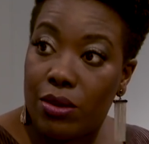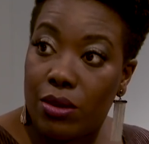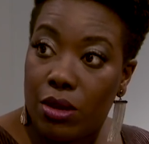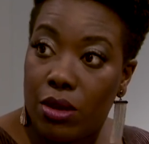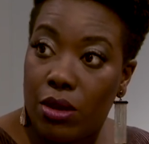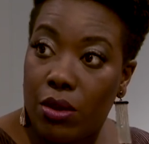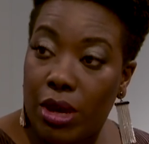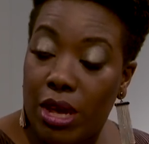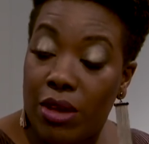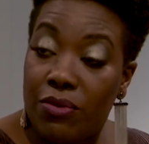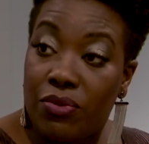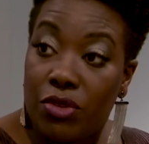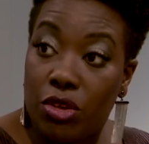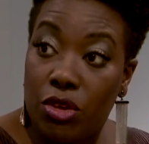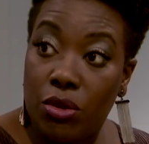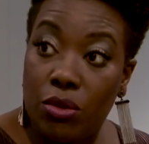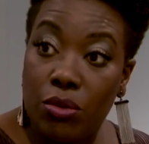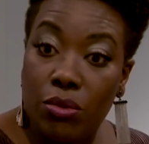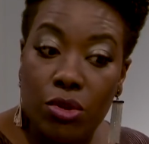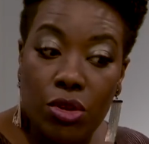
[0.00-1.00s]
You know, if
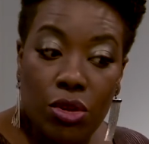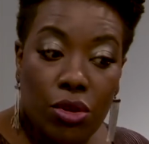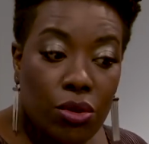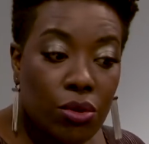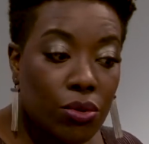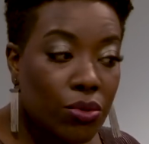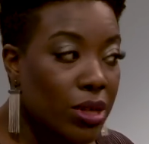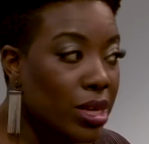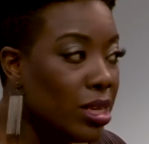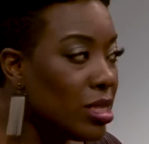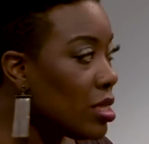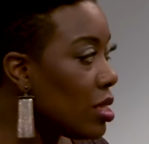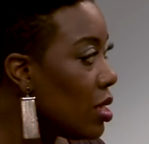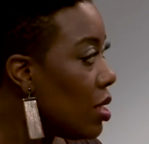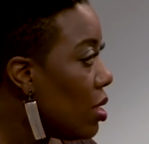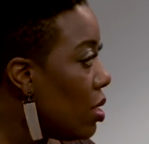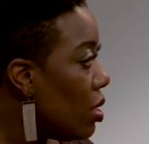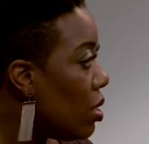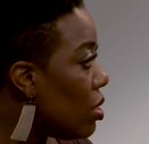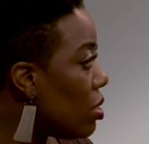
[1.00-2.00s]
you knew these
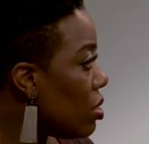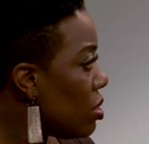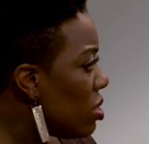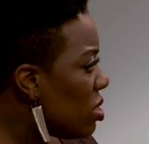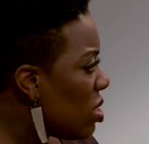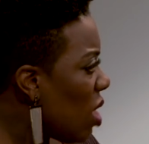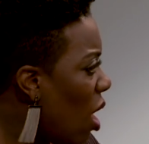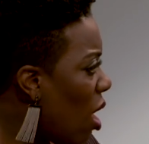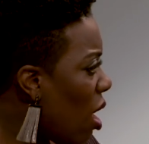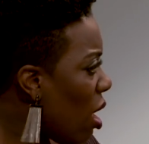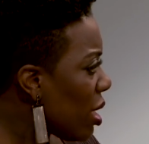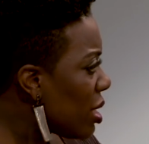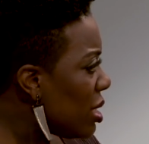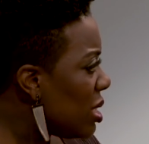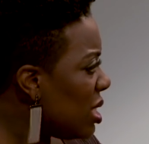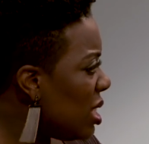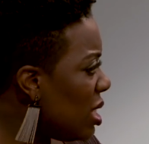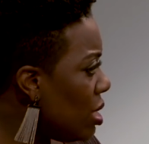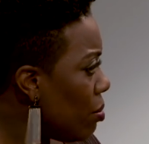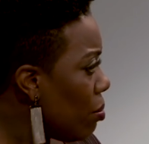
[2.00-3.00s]
dark,
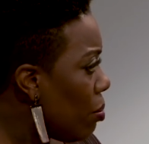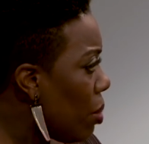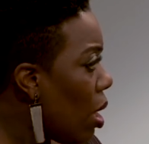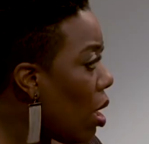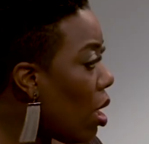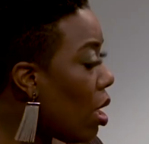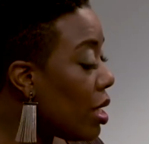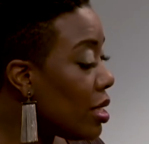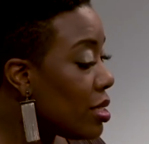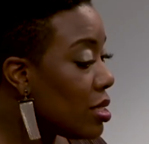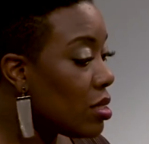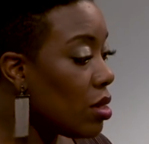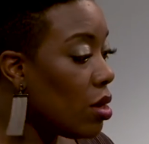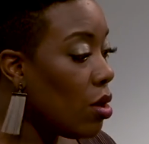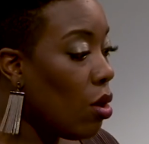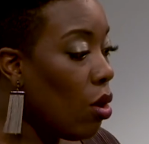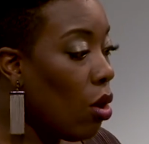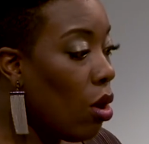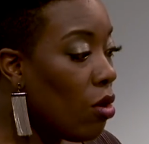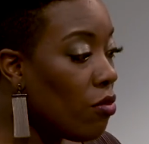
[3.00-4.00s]
deep parts
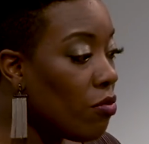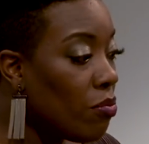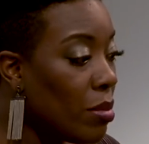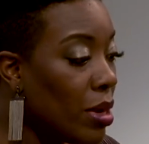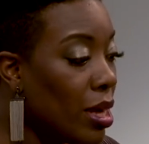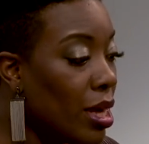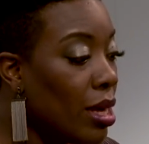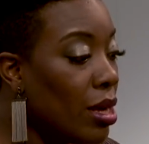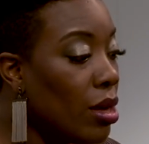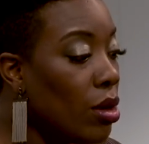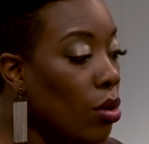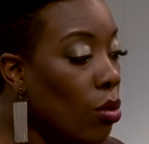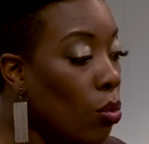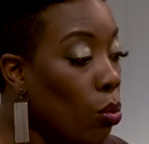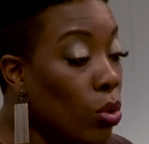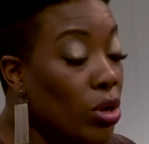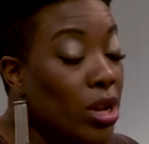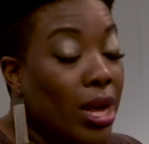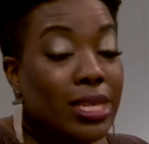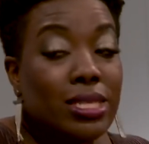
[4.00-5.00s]
of me,
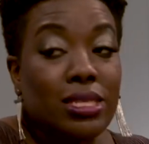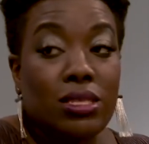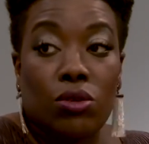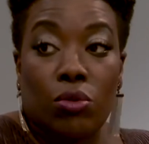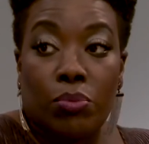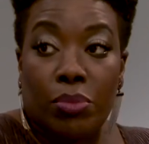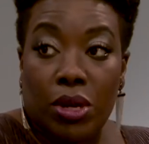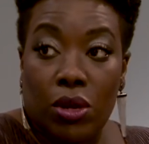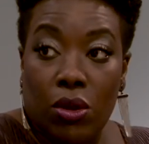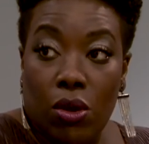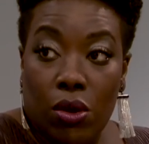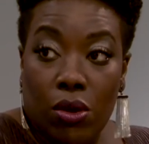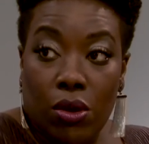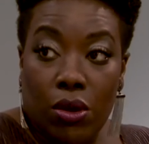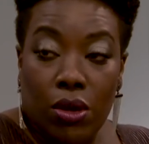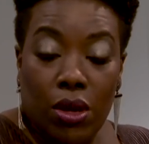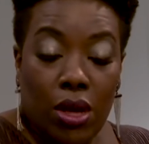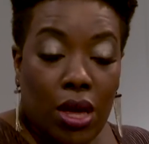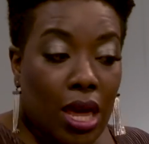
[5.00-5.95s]
would I still belong?